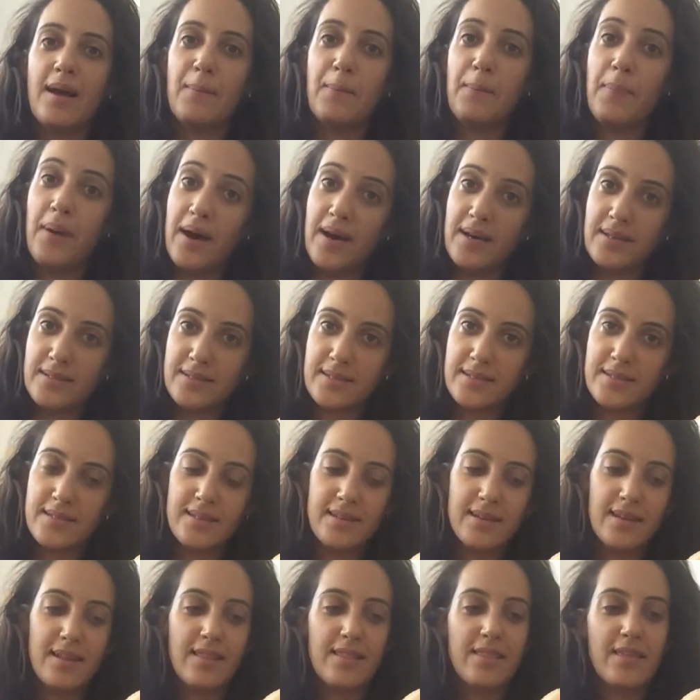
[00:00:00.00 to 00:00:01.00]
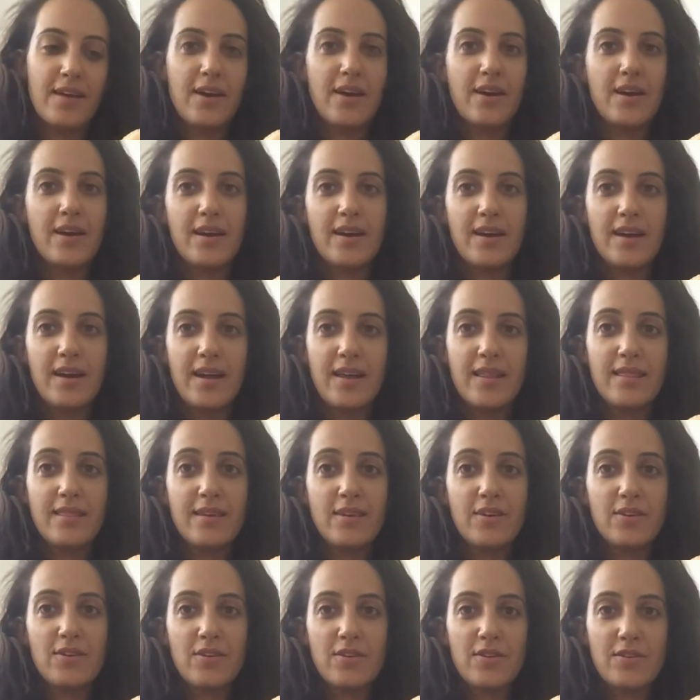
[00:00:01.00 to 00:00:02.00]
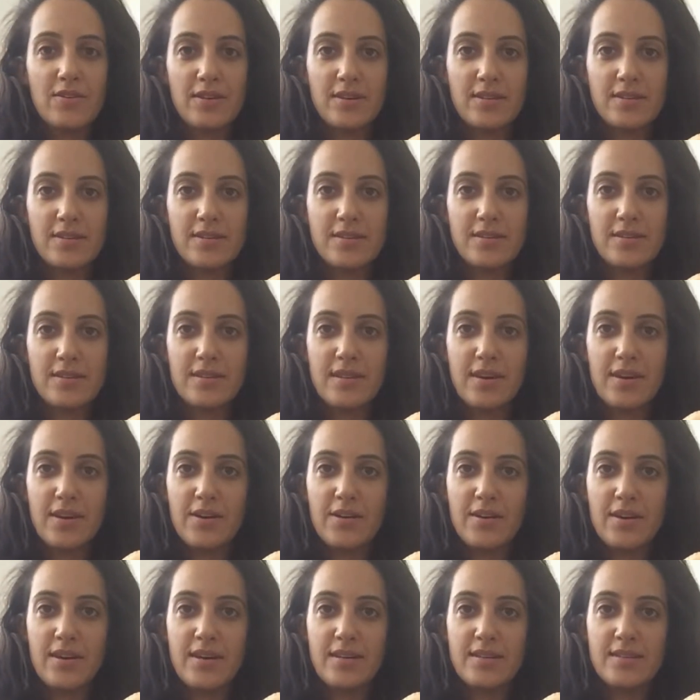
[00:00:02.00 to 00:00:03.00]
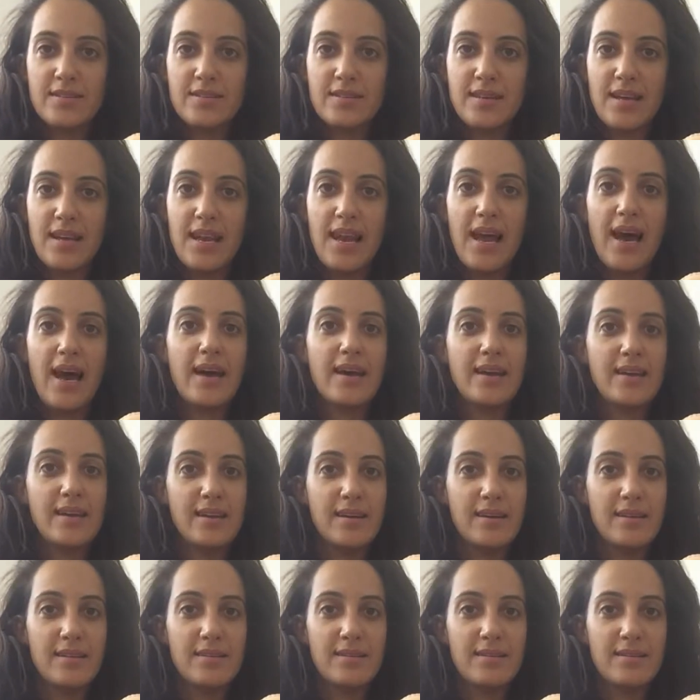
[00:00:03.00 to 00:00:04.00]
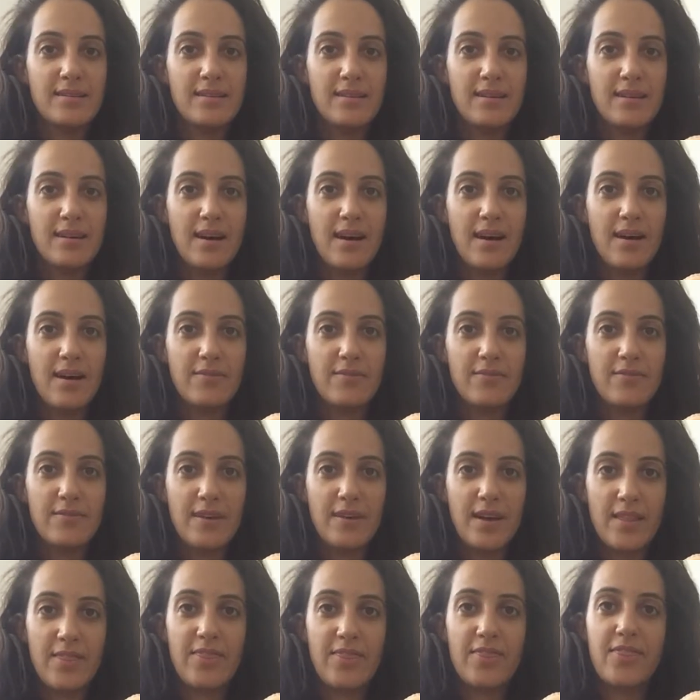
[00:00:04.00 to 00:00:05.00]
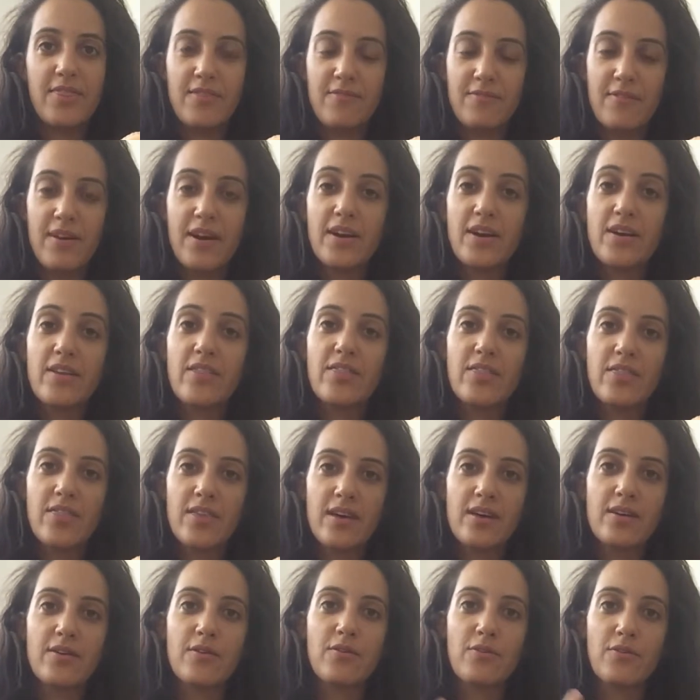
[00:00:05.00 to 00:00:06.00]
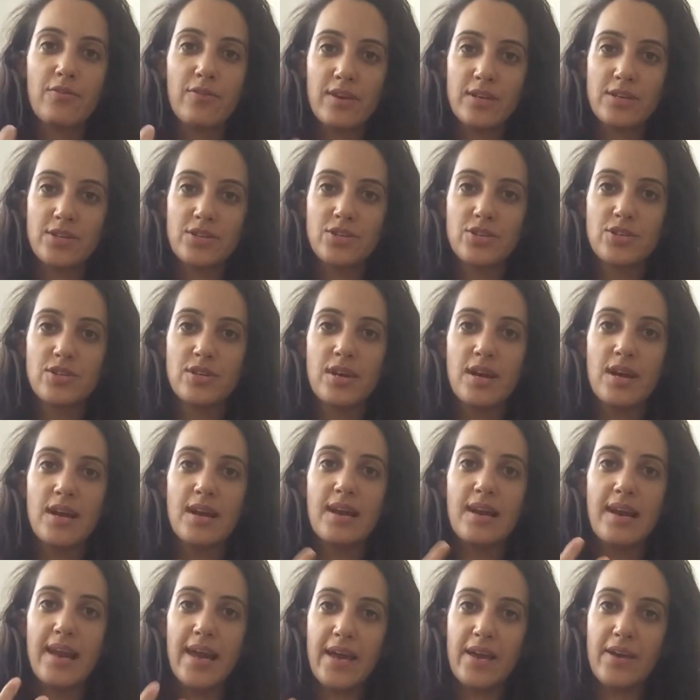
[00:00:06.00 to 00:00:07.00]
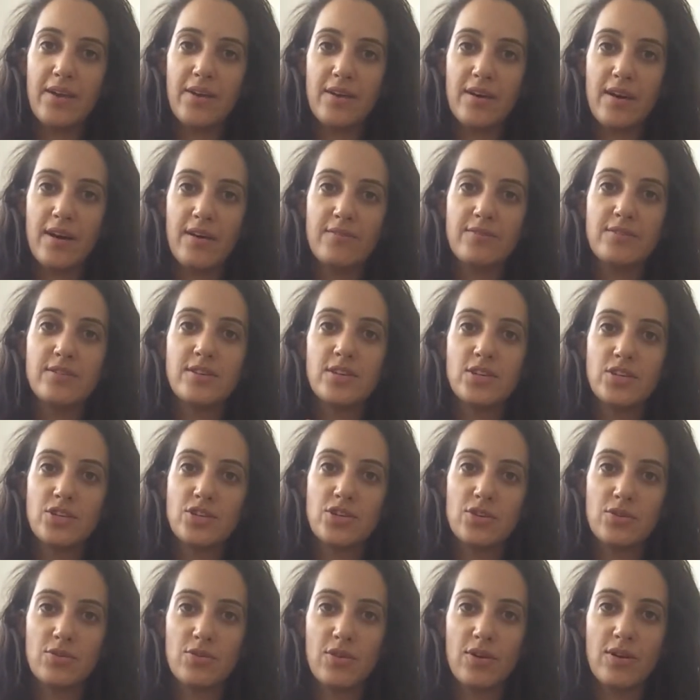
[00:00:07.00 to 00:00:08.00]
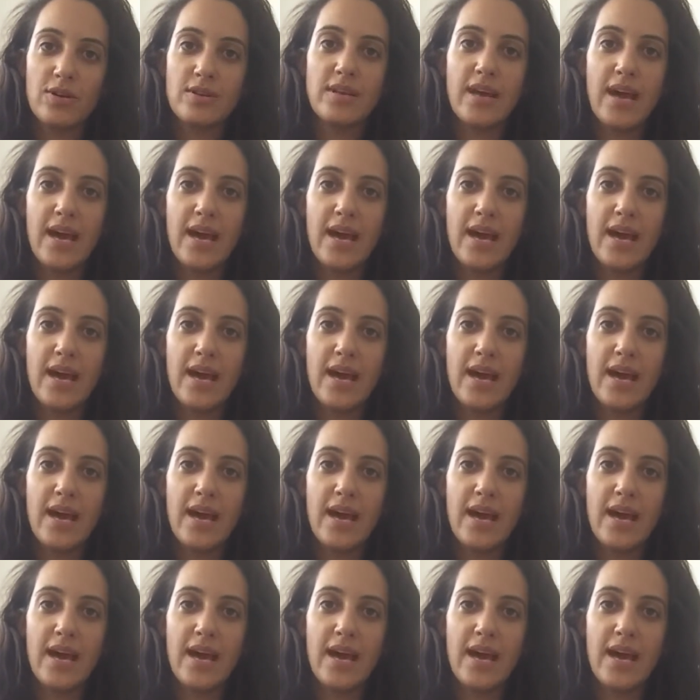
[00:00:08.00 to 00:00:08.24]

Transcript: But there in the uterus, there is a lining of a very thick, rich layer of tissue called